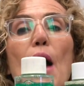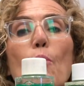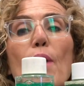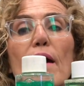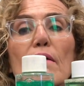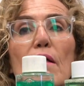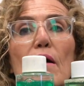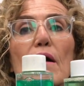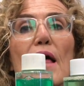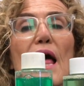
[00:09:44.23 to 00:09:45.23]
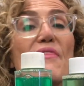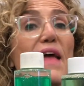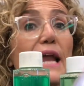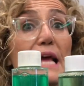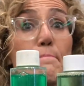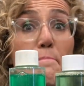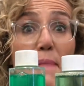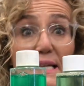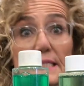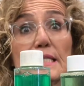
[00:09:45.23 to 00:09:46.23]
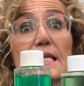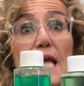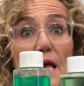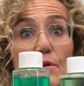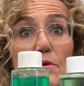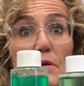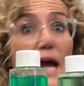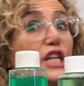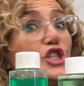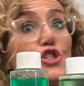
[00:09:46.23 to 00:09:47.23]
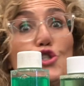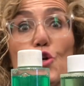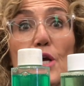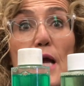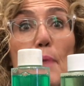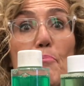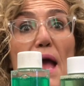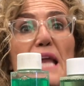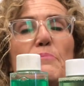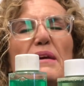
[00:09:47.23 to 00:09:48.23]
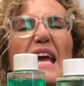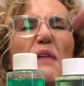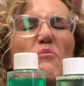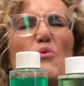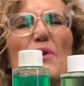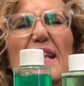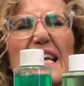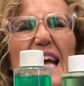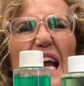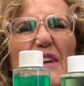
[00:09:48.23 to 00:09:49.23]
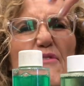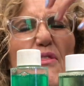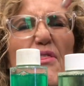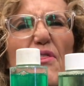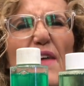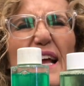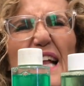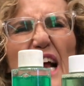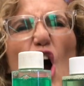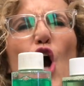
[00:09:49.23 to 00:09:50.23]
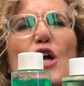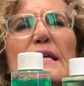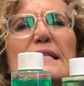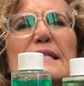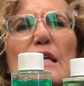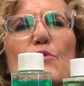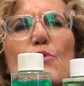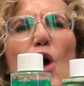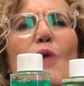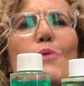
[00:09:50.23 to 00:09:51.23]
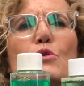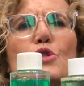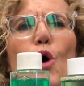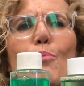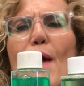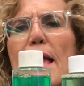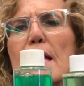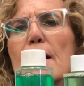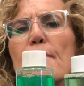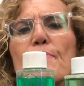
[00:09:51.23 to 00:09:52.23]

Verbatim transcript: Well, and then I mixed it together. I shook it up and it became really kind of like hard to see through, almost opaque.